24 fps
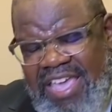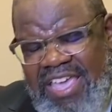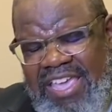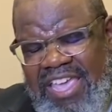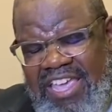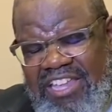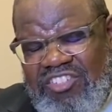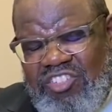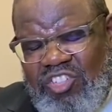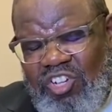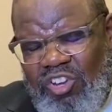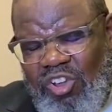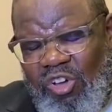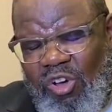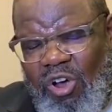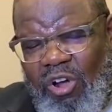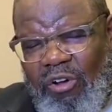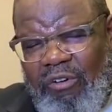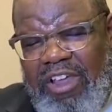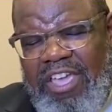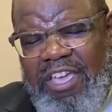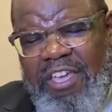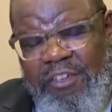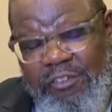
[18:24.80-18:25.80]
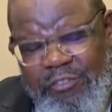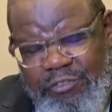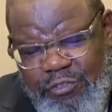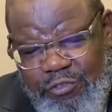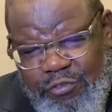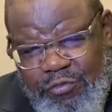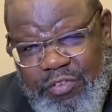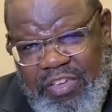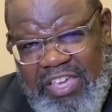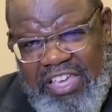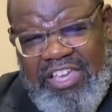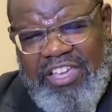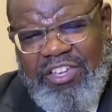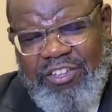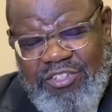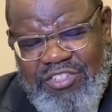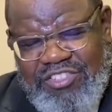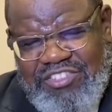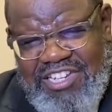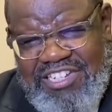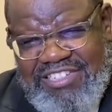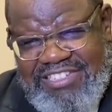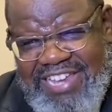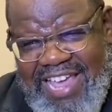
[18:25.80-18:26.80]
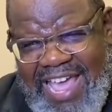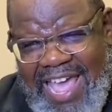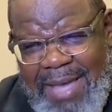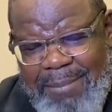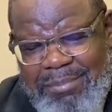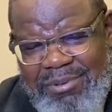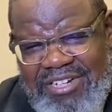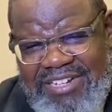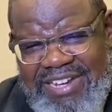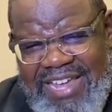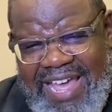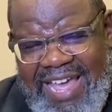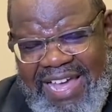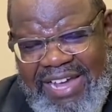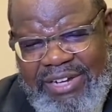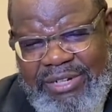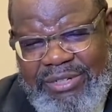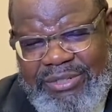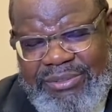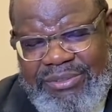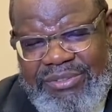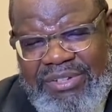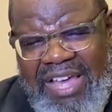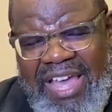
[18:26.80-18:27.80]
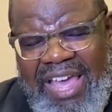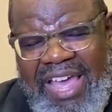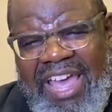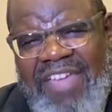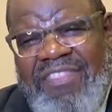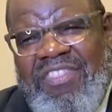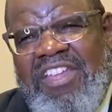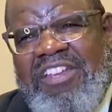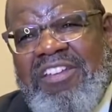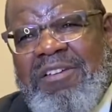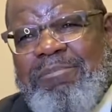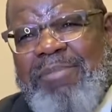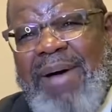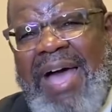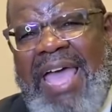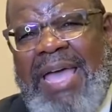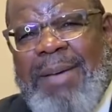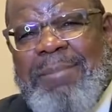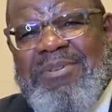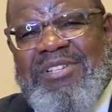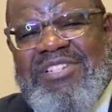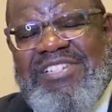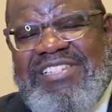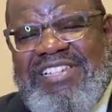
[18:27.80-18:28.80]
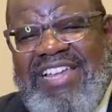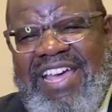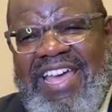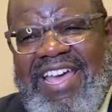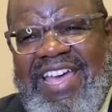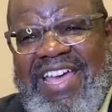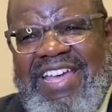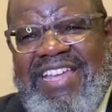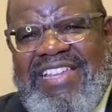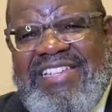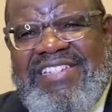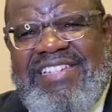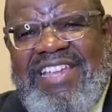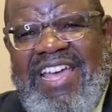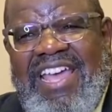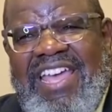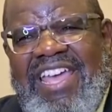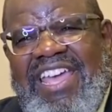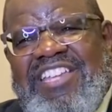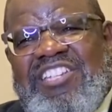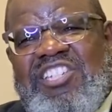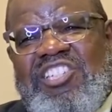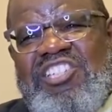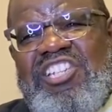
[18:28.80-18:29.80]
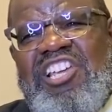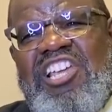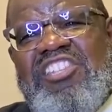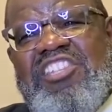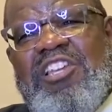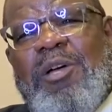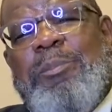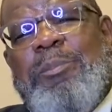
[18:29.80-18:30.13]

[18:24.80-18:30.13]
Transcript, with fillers: his glory fills the tabernacle. And then the Bible says it's to the